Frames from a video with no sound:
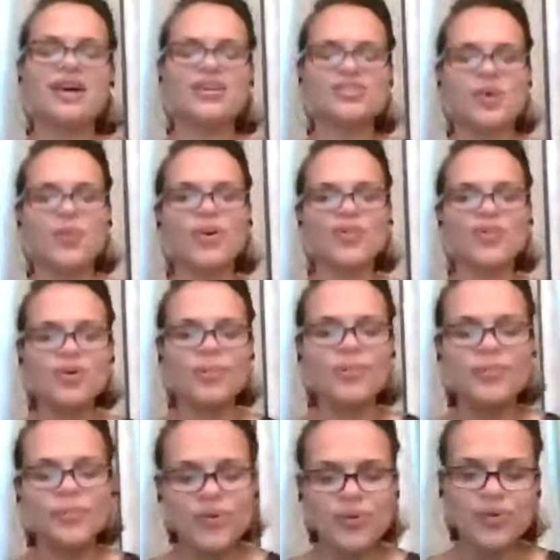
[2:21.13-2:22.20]
So I want to
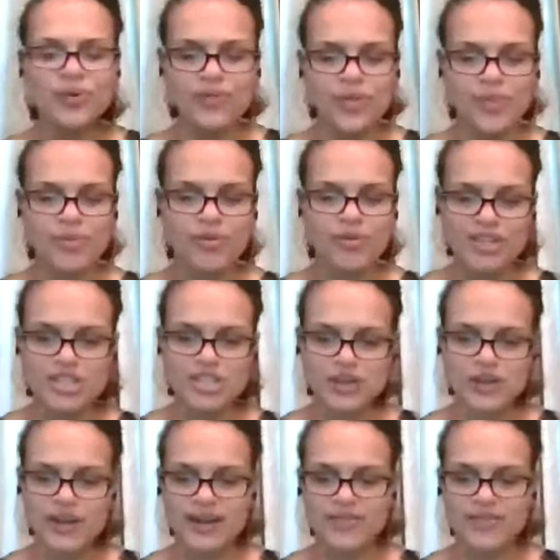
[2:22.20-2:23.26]
remove the
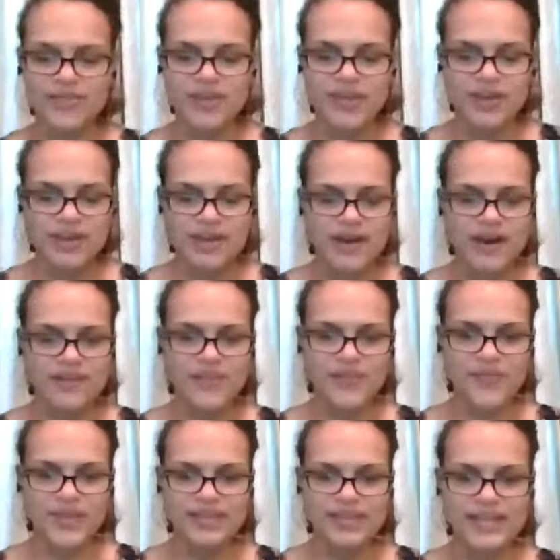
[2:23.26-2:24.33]
pressure of, of
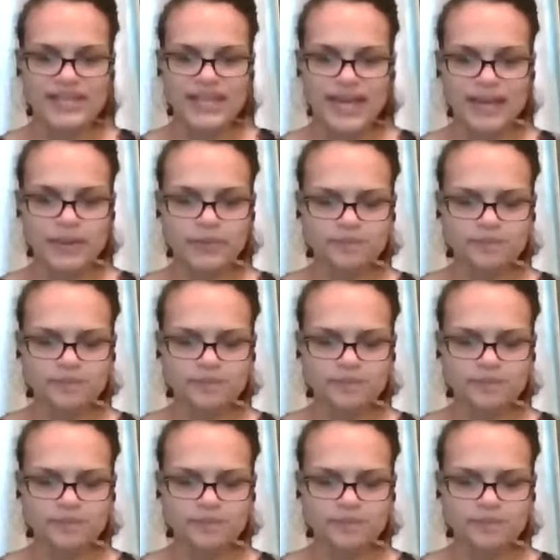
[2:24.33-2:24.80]
feeling like